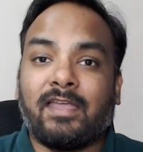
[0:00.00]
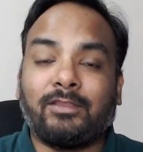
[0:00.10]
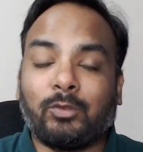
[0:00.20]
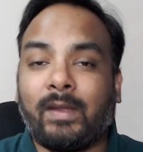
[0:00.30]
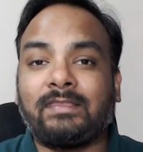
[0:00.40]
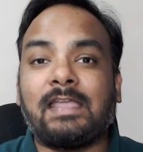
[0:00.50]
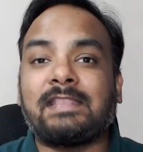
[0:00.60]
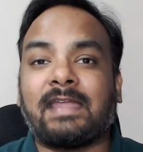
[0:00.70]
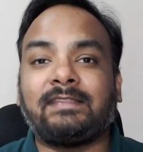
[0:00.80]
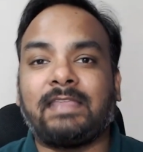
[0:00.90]
In twenty
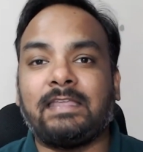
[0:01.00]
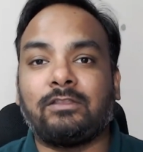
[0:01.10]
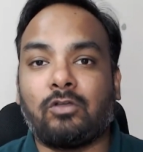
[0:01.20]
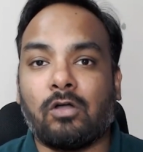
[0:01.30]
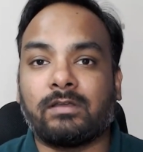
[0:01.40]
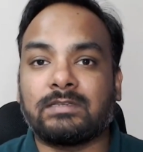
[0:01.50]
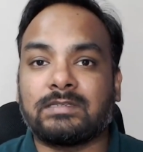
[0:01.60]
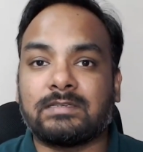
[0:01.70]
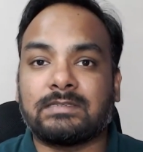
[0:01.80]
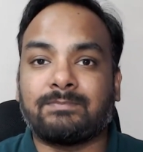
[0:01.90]
nineteen,
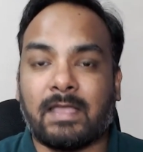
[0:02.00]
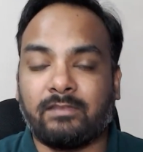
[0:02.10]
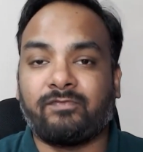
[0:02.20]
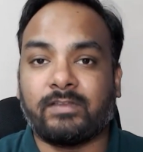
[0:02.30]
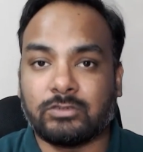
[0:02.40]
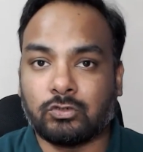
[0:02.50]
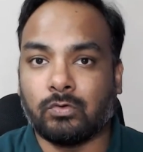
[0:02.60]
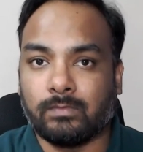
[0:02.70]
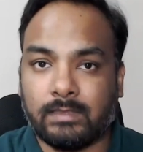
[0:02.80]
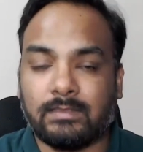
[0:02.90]
Congress's
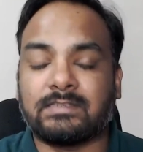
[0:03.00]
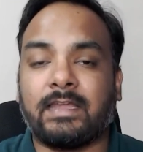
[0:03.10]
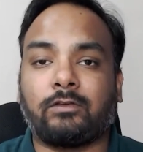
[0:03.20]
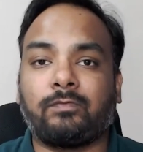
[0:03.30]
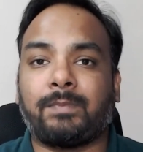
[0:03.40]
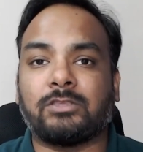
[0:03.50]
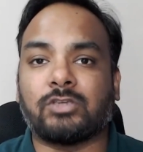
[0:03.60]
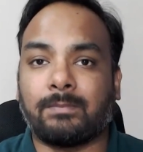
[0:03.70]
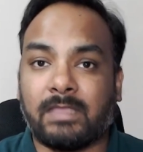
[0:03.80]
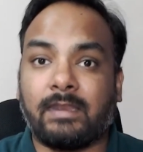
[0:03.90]
manifesto in the state of
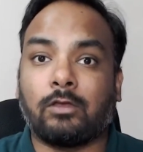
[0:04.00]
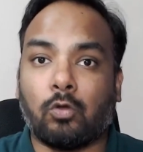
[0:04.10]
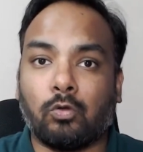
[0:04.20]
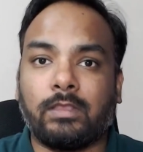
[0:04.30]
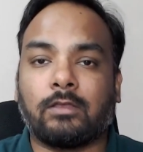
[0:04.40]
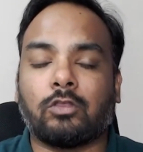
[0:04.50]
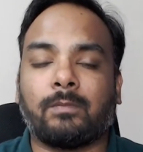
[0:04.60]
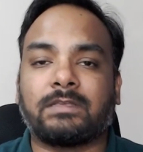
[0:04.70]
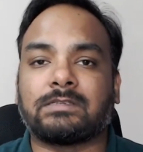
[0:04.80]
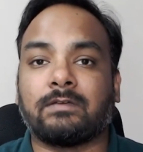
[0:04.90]
Punjab, their own
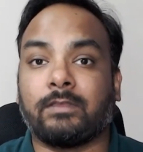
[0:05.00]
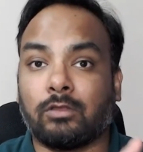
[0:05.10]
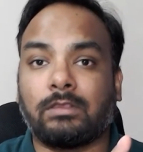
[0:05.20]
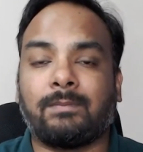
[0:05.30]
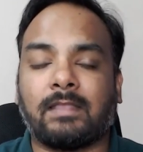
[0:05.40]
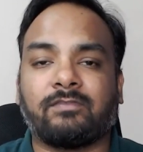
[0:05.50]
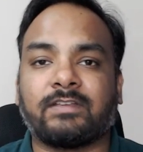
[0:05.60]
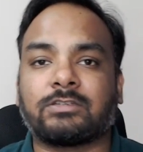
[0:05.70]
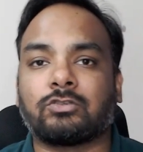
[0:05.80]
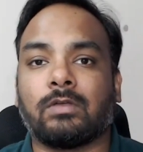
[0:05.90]
economic survey, not the
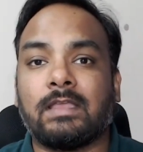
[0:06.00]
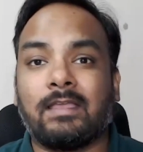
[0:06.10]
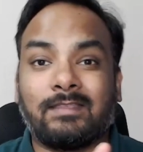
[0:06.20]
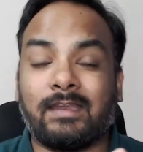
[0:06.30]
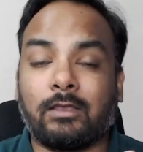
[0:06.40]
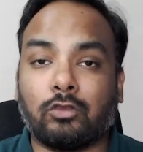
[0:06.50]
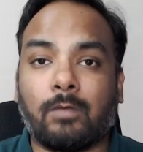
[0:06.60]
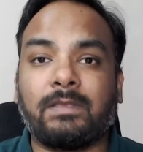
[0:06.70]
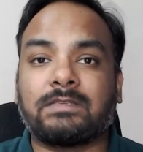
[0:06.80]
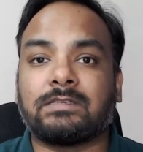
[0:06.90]
manifesto, their
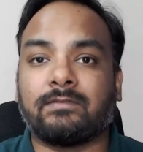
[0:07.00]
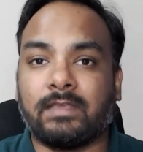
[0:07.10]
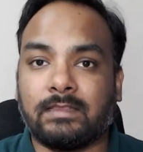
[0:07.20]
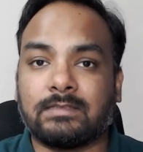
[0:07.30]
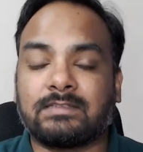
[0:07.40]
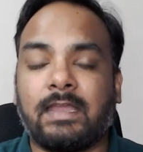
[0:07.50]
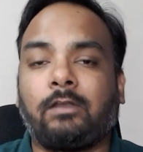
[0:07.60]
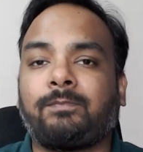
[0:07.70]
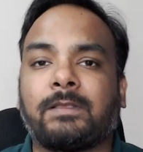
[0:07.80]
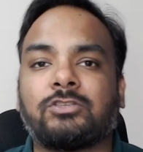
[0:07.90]
economic survey in the state
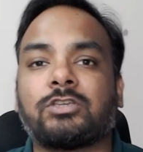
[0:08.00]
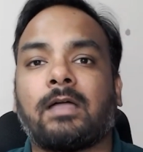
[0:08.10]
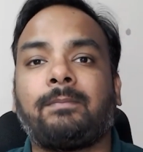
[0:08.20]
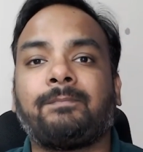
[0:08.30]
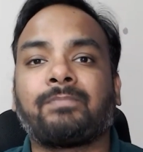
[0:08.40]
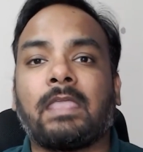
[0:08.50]
of Punjab